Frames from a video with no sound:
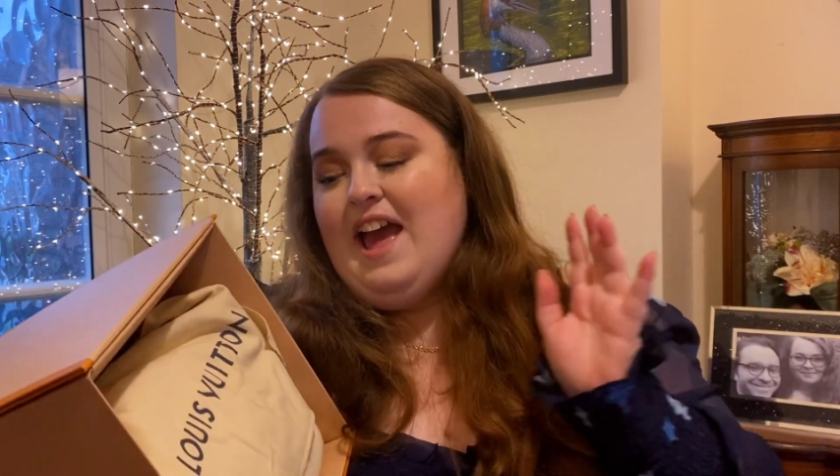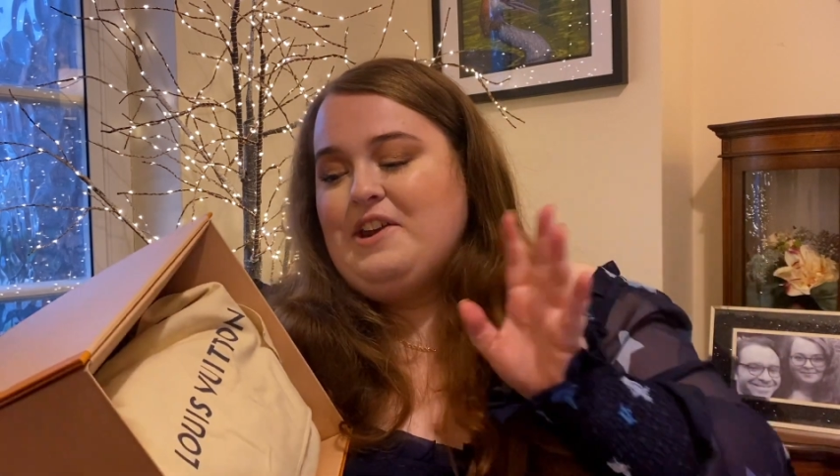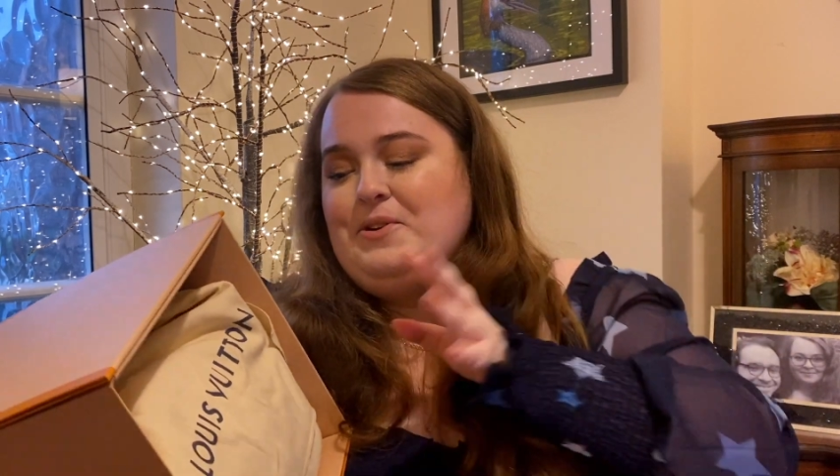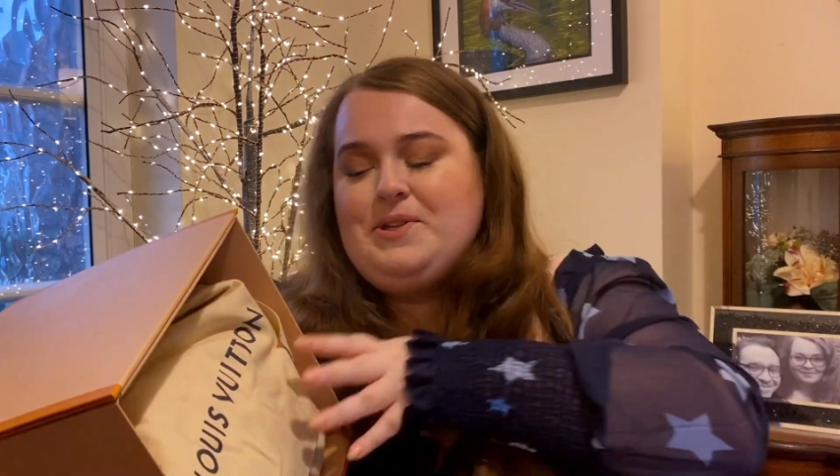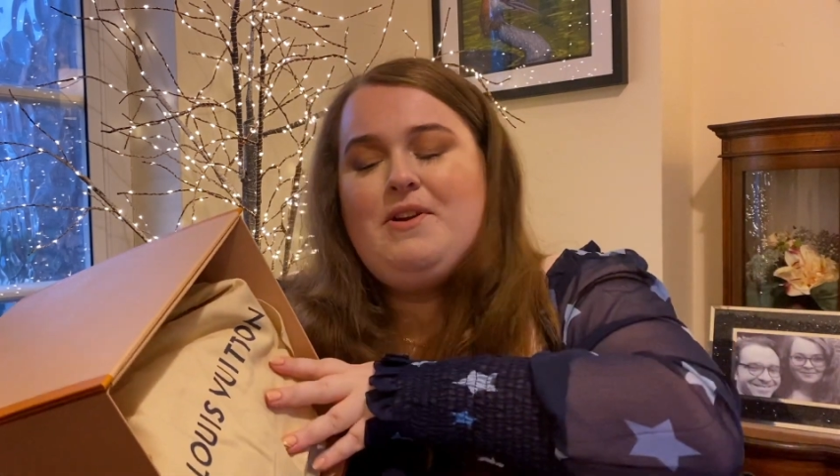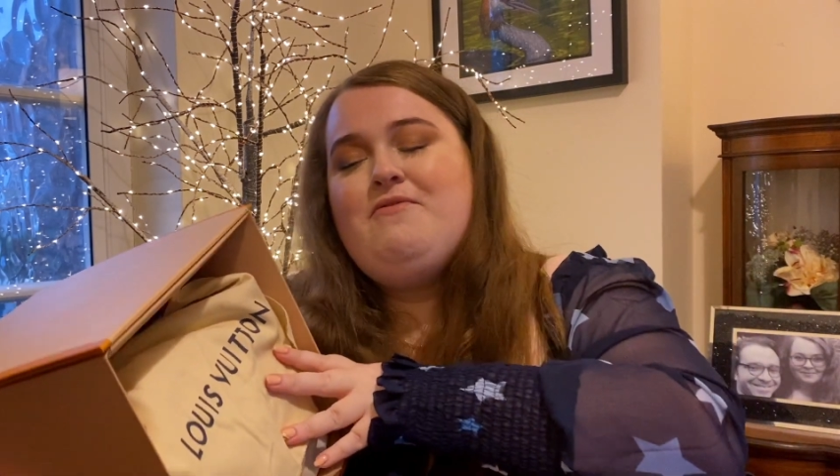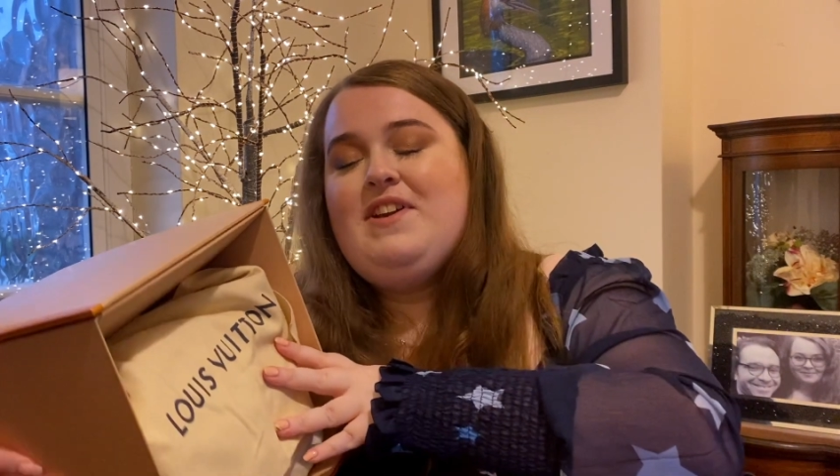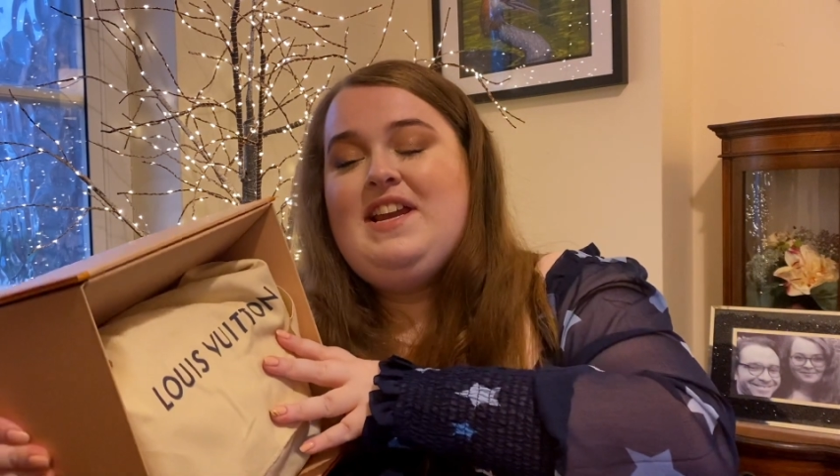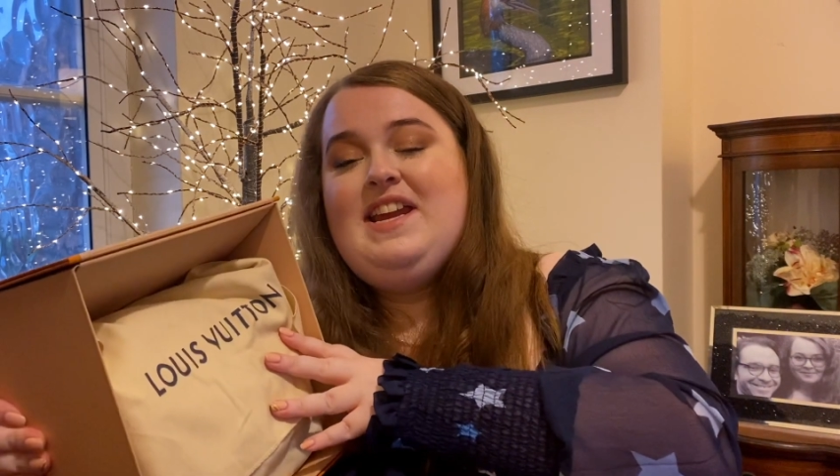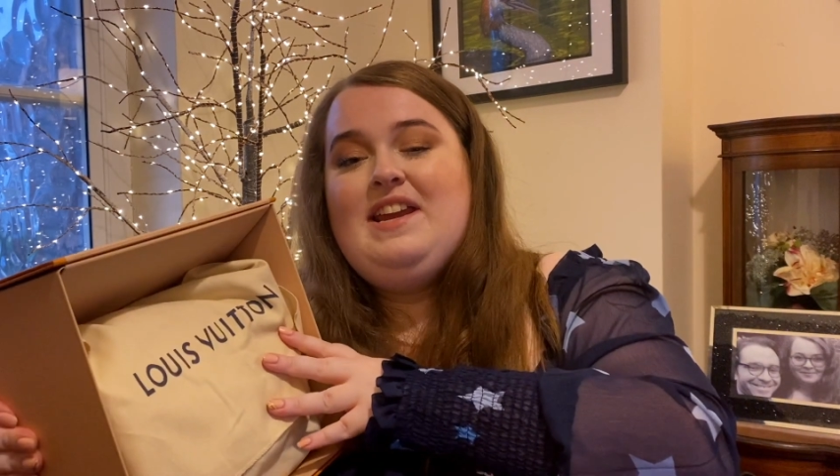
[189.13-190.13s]
and also I
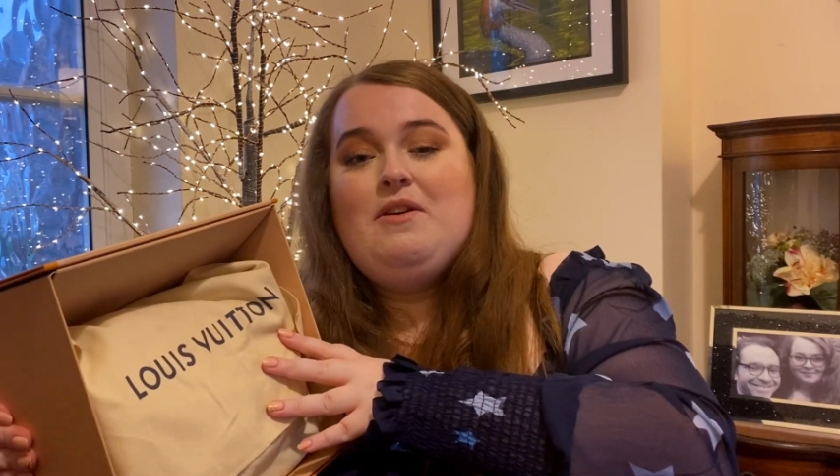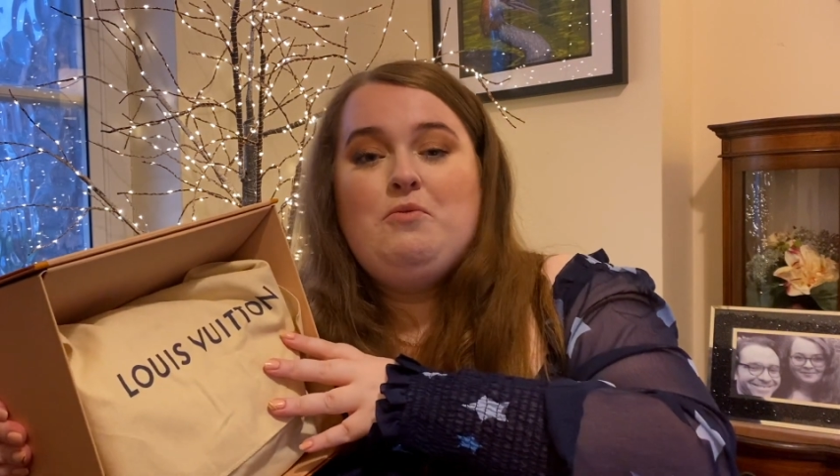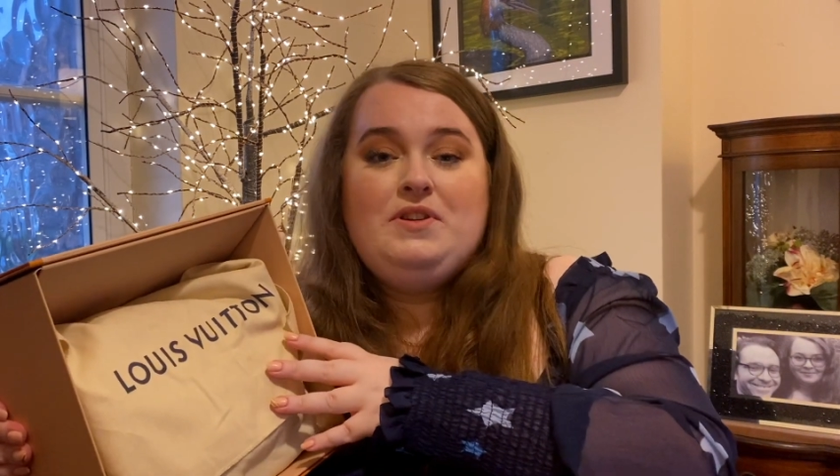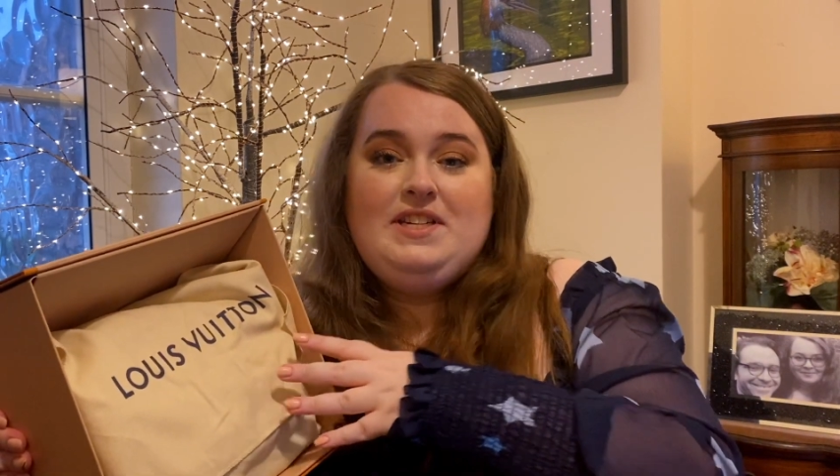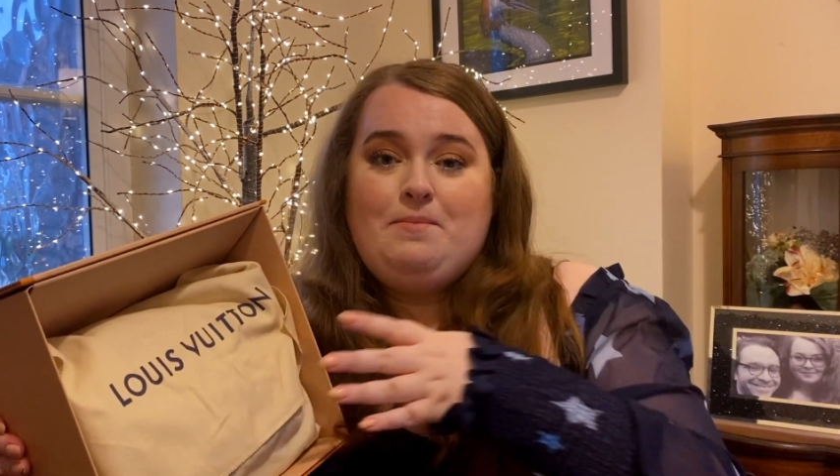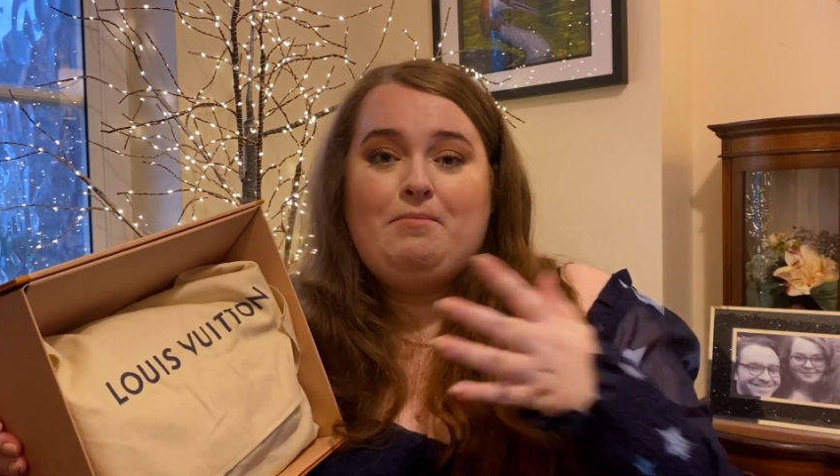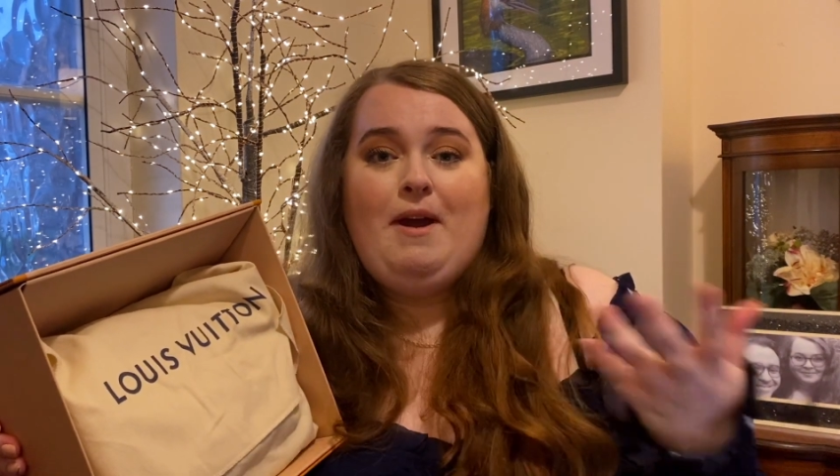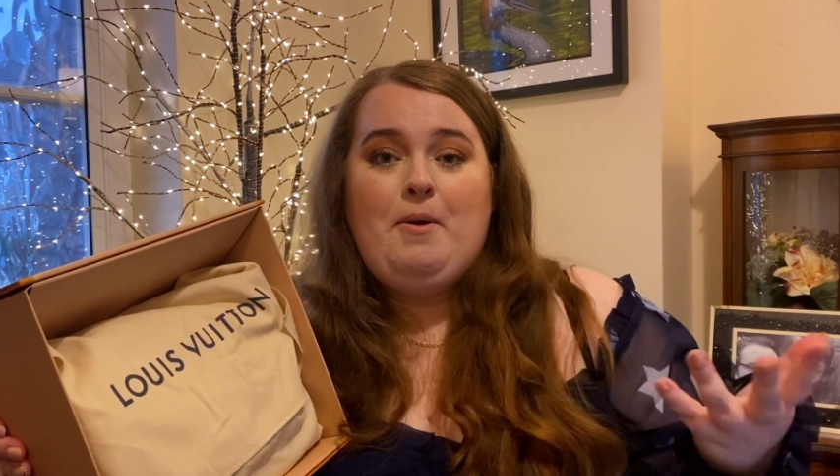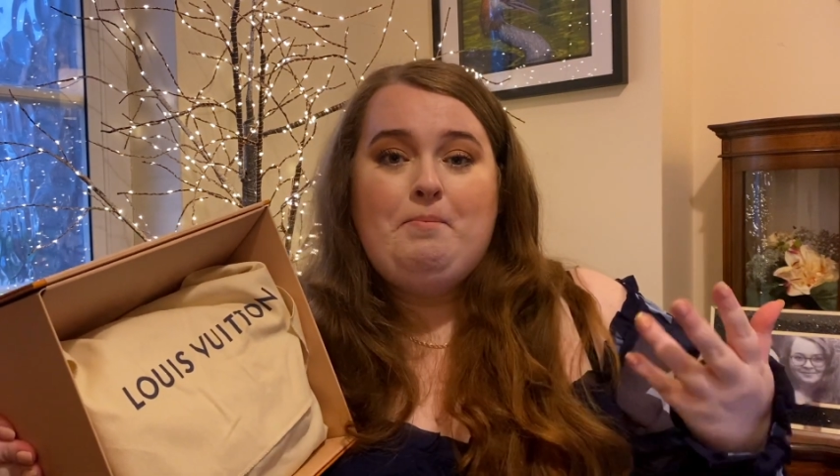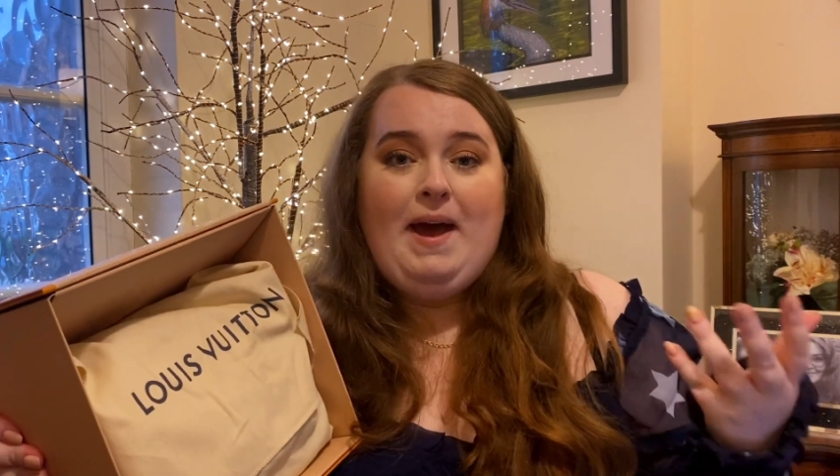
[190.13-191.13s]
really wanted a brown